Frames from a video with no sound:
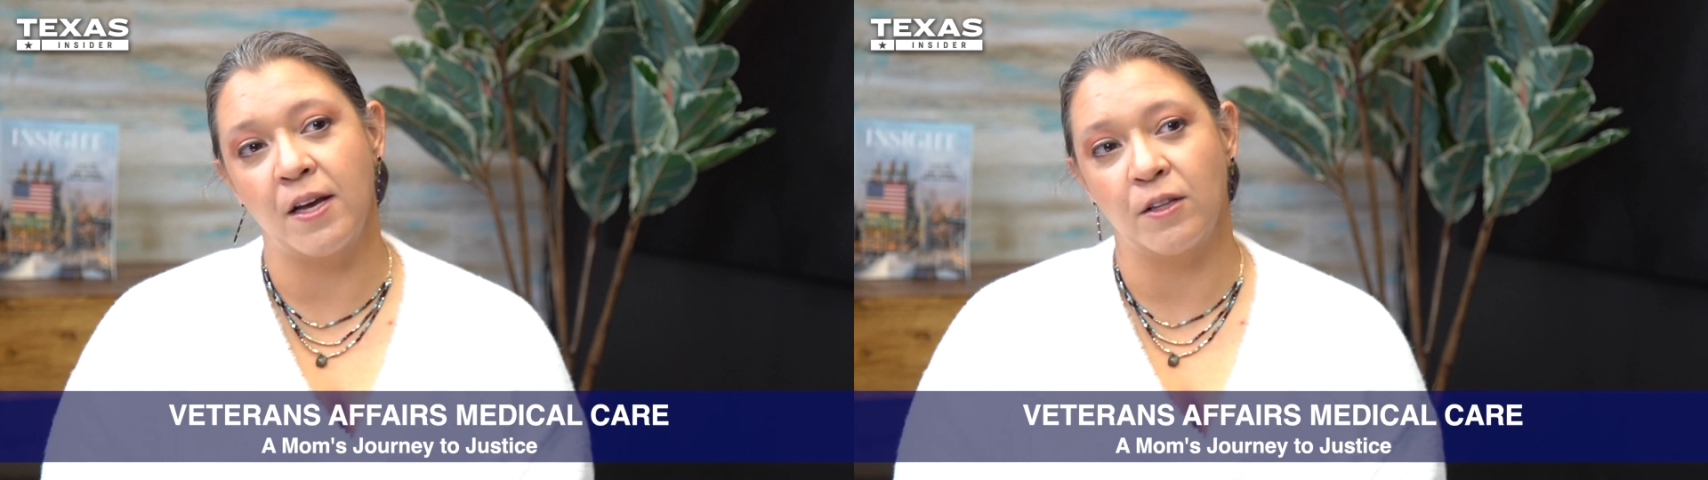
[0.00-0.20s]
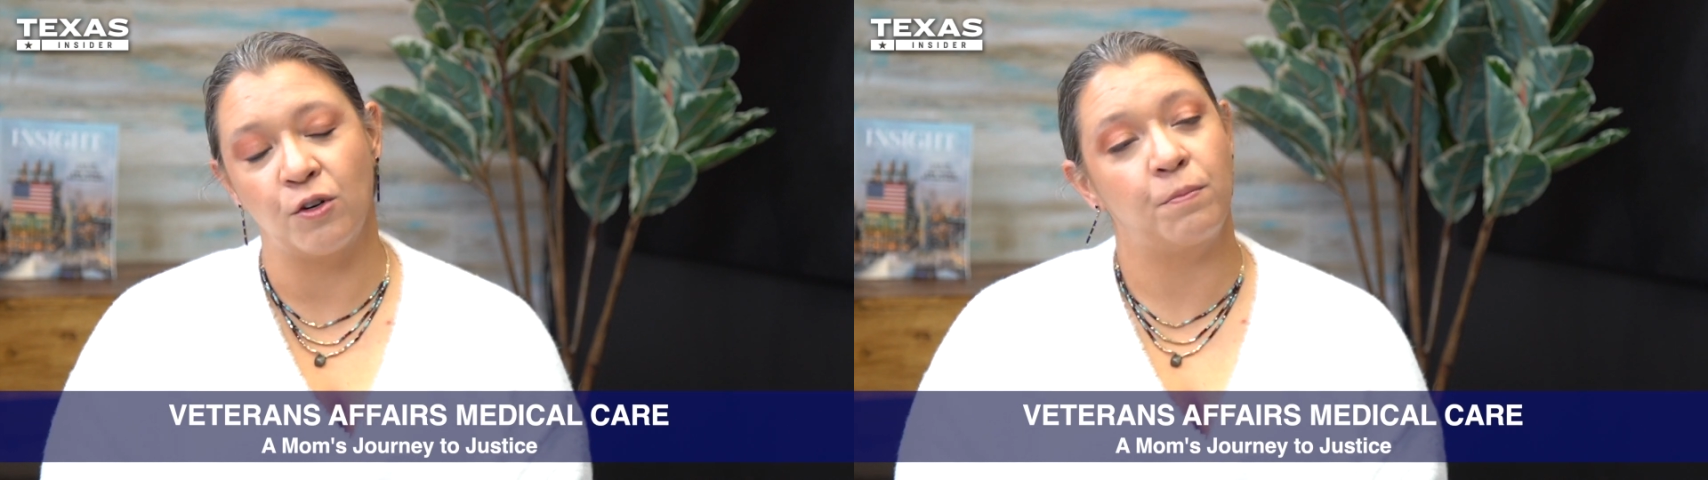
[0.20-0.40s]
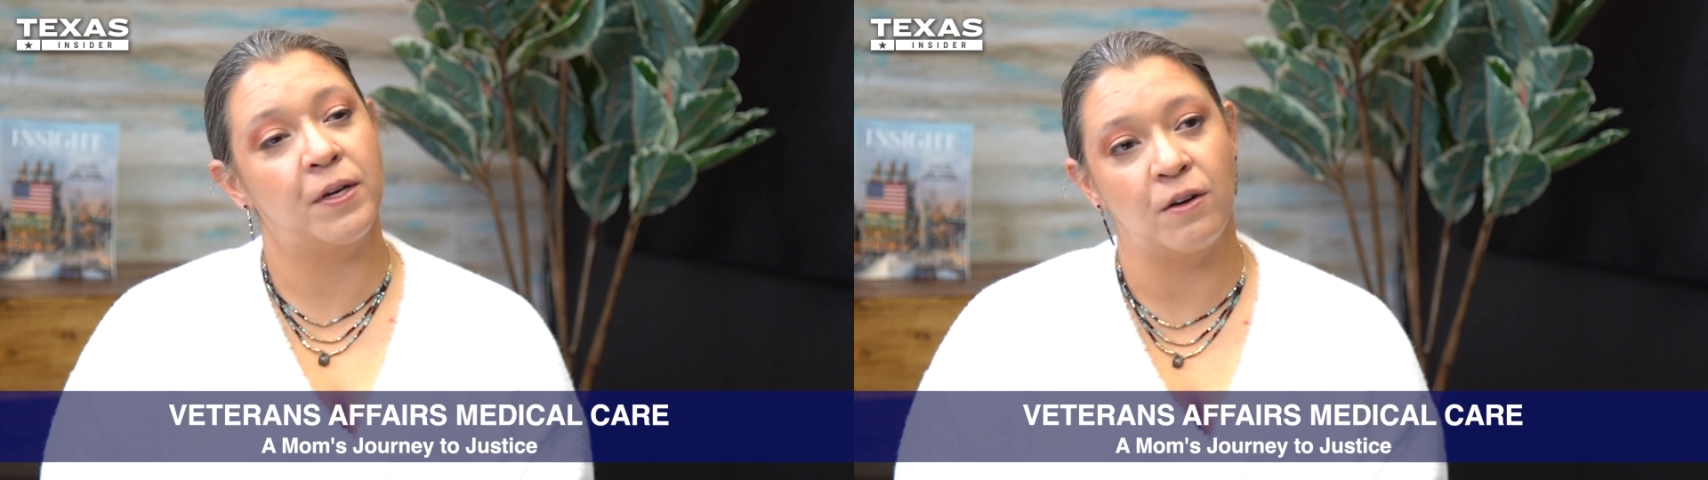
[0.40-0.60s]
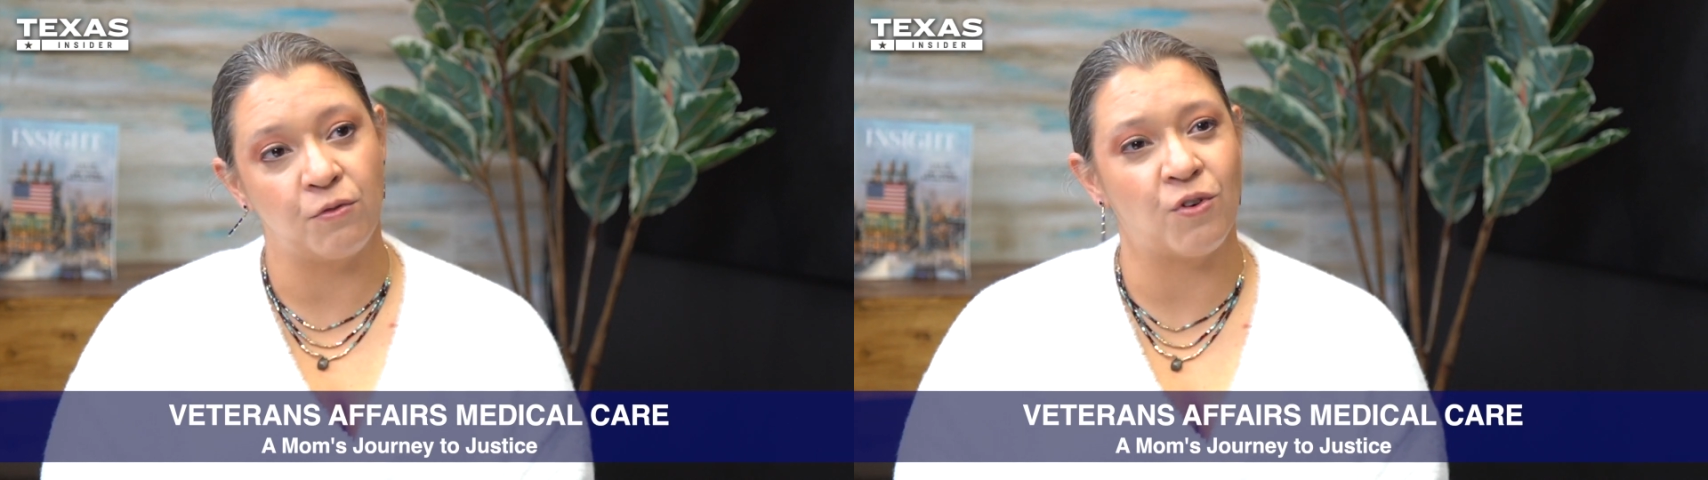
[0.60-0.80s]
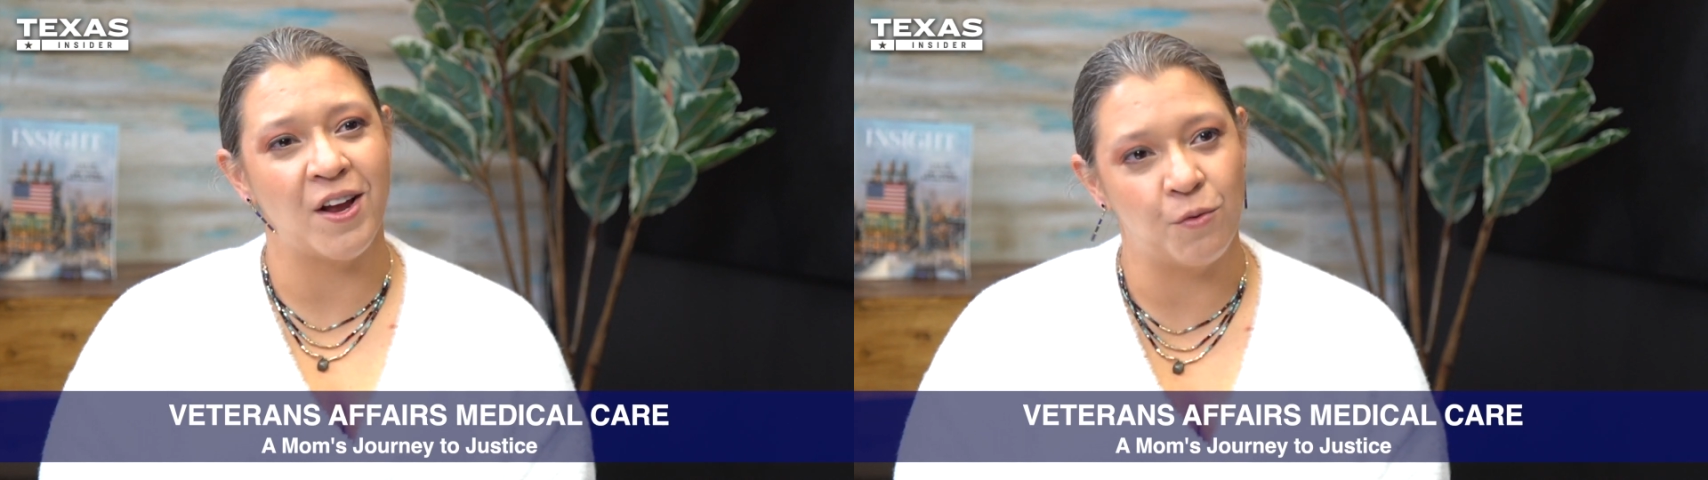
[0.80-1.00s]
a little bit of
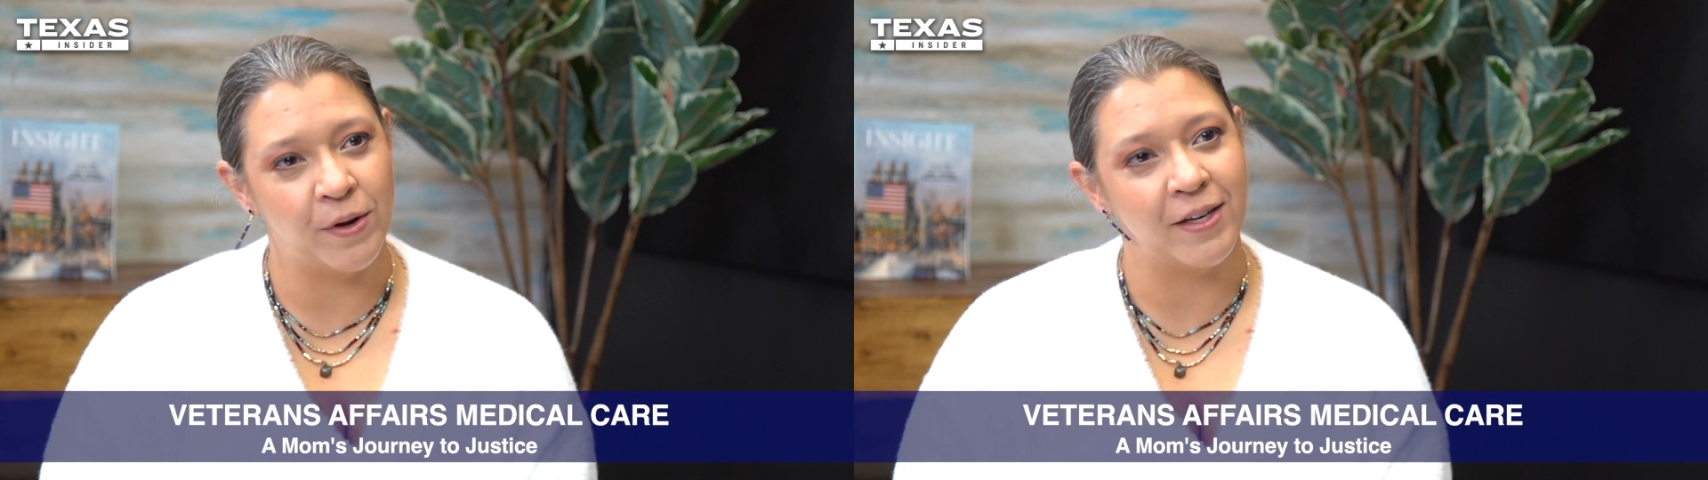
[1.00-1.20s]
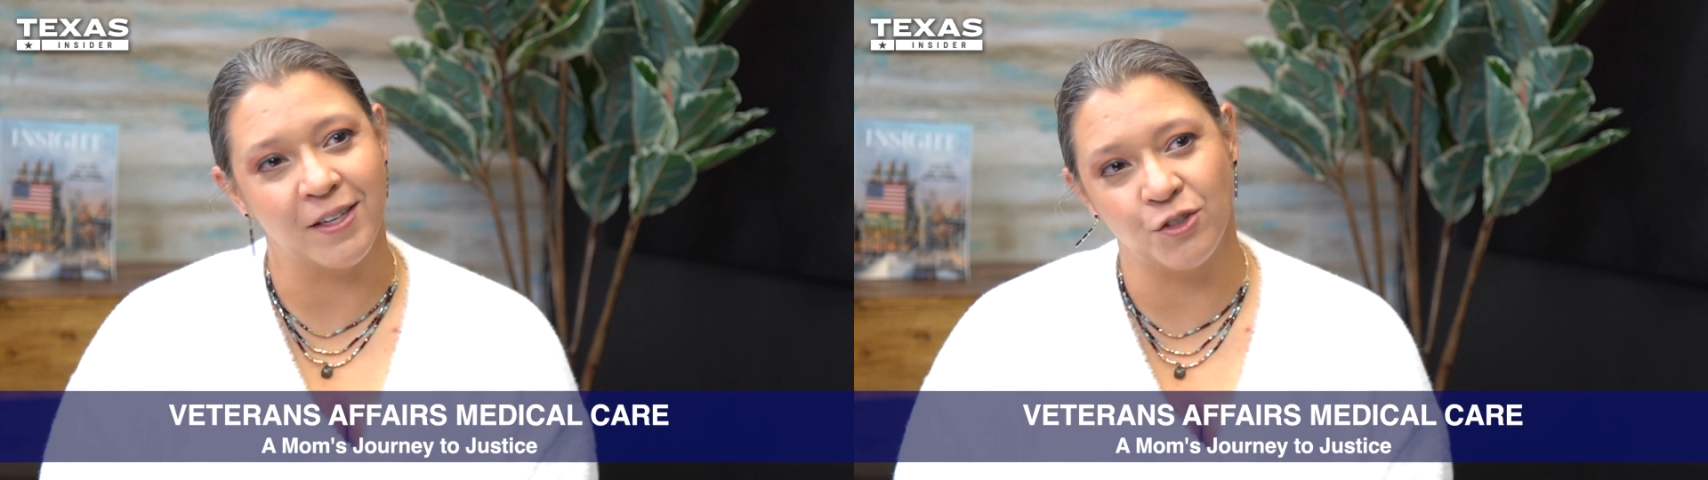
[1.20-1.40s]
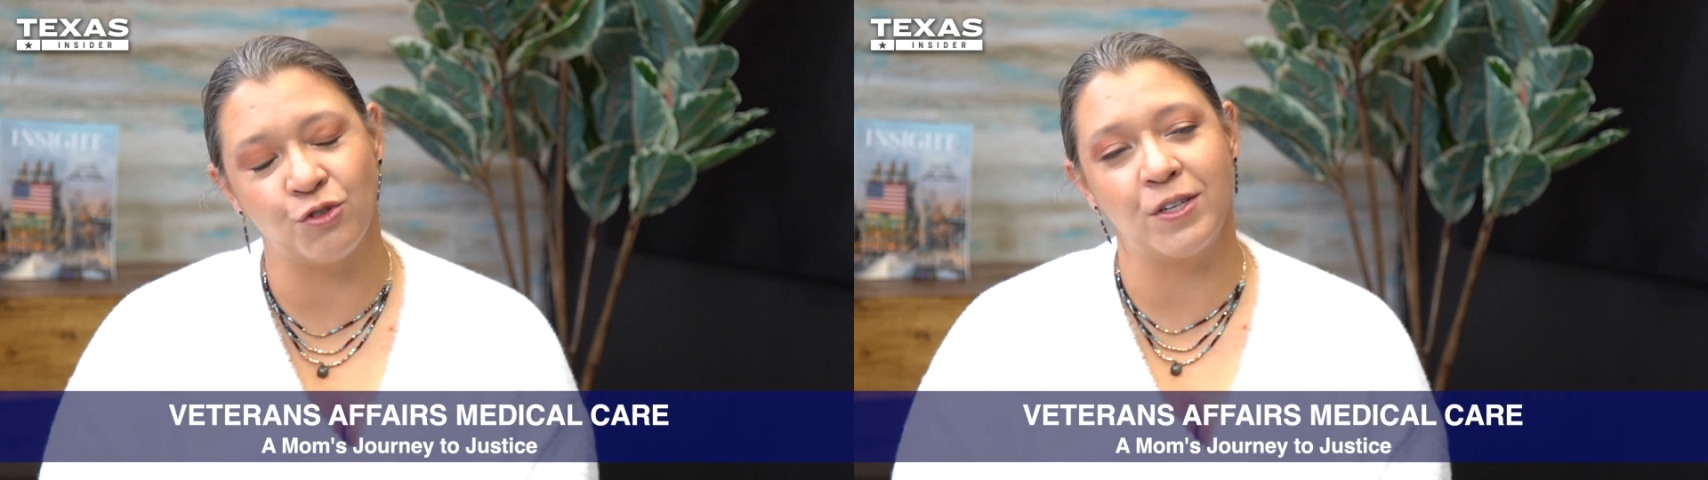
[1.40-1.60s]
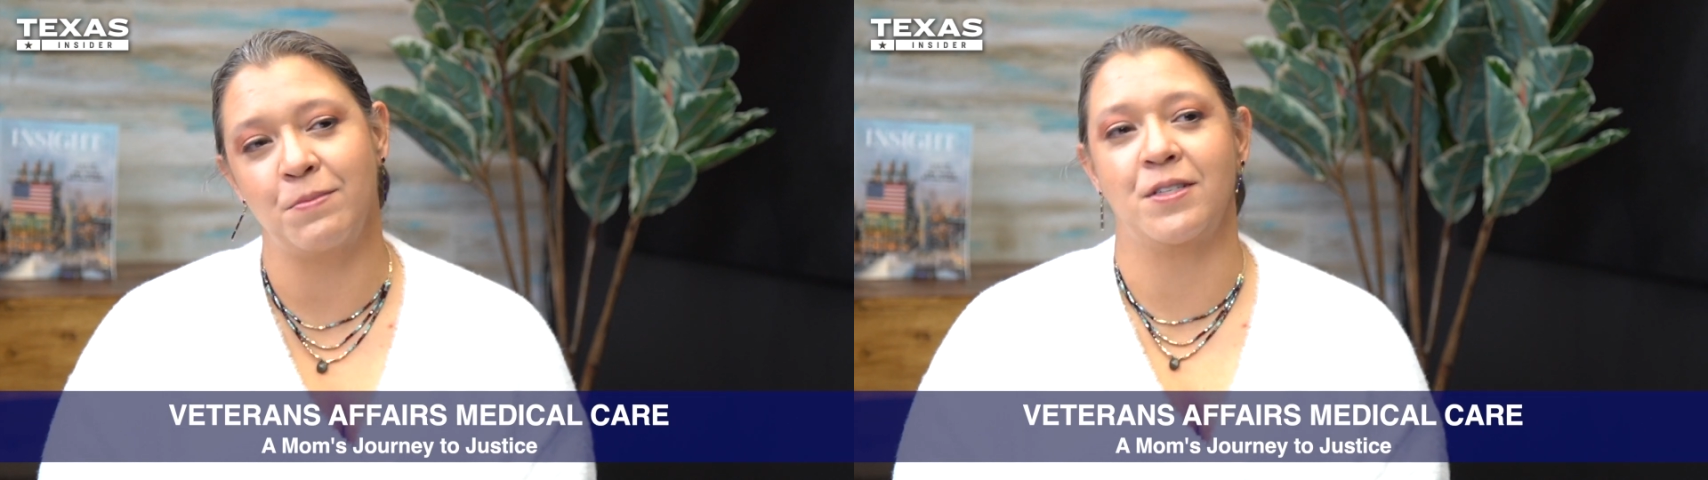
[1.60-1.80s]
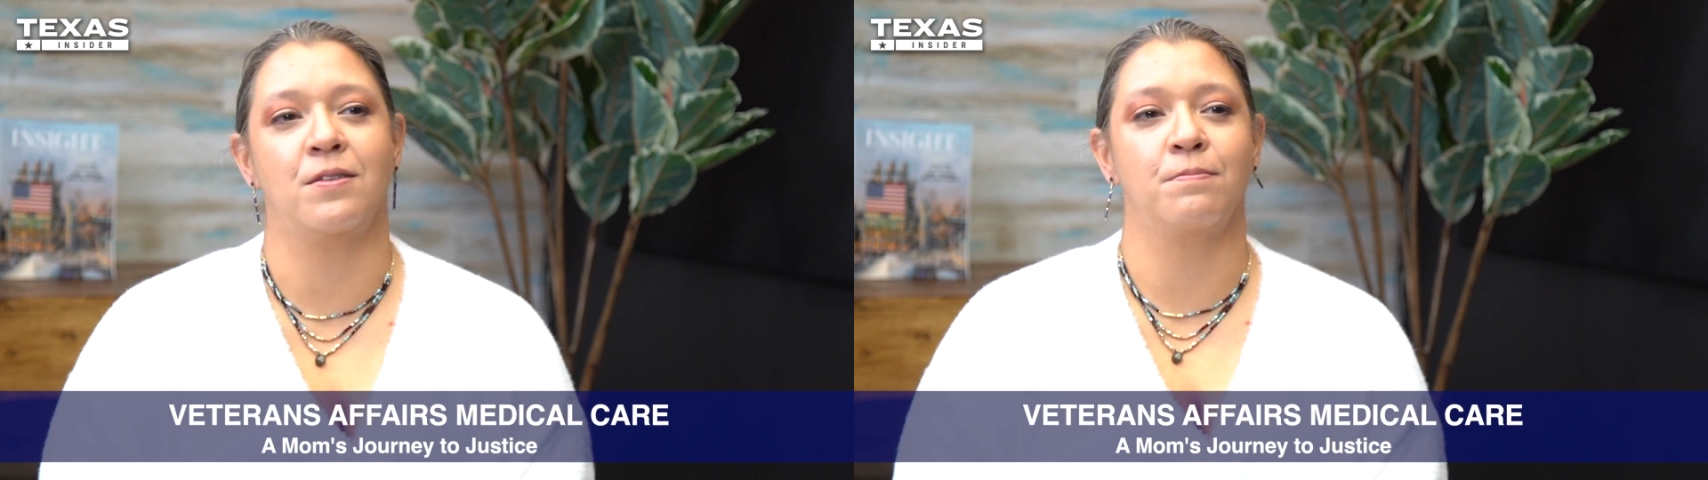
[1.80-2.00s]
right-wing
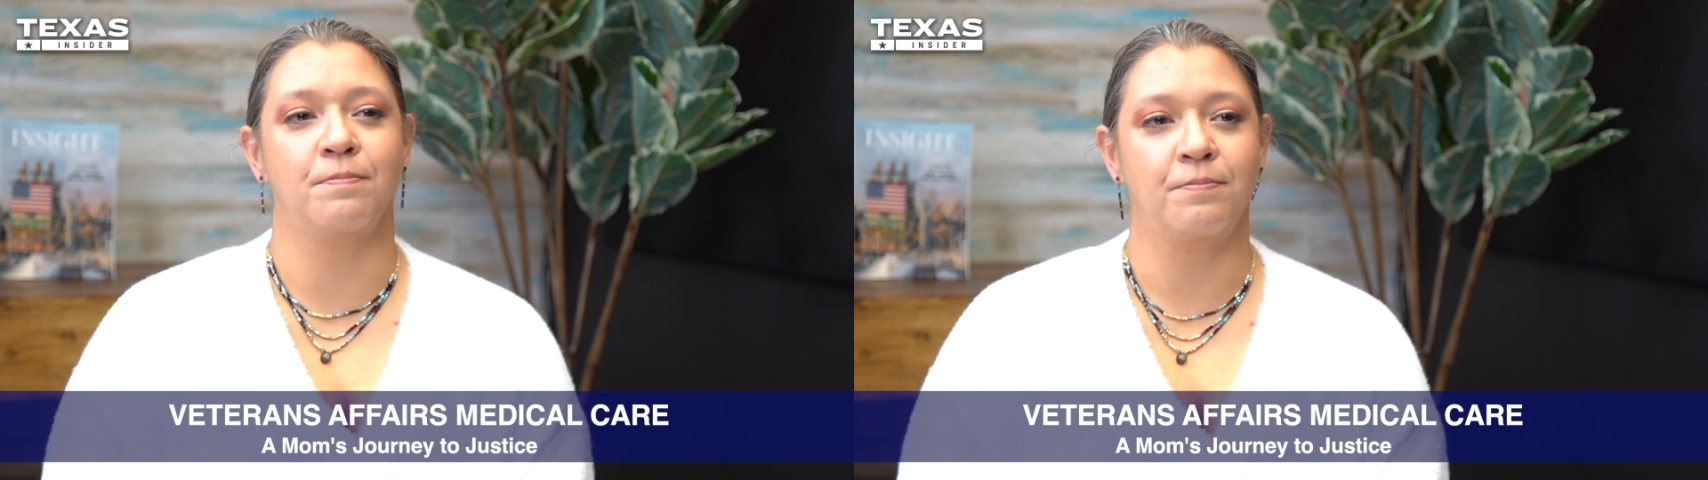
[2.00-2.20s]
extremism,